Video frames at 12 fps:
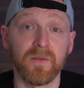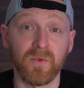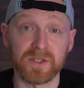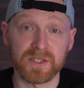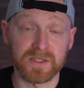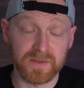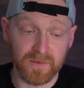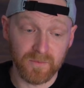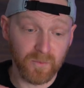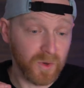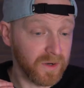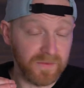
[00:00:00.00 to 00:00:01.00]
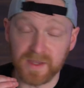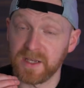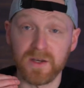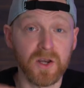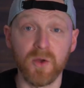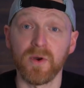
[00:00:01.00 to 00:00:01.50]
which is one of the
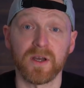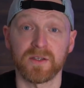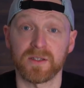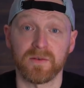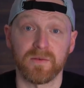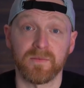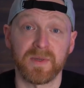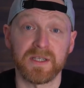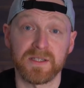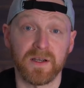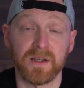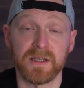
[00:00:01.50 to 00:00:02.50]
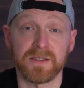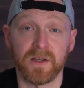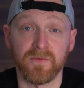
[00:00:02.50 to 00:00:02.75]
newer PCIe's